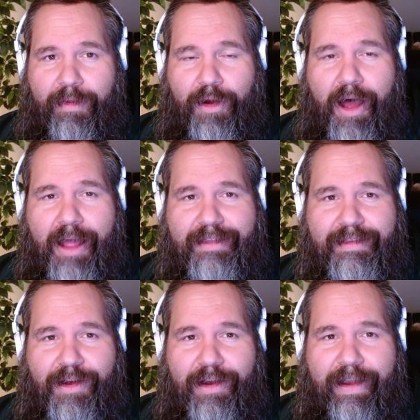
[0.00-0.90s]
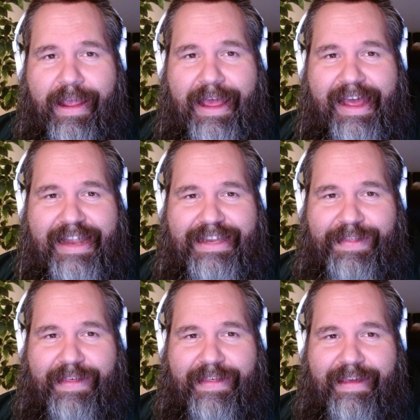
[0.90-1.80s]
Their hot start to
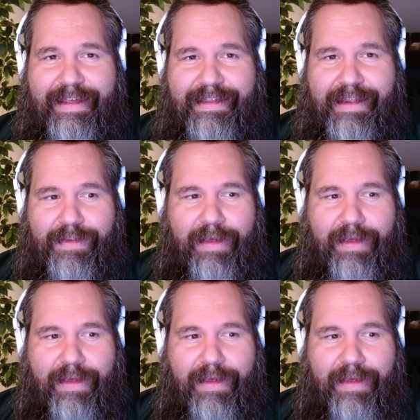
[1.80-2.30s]
the season.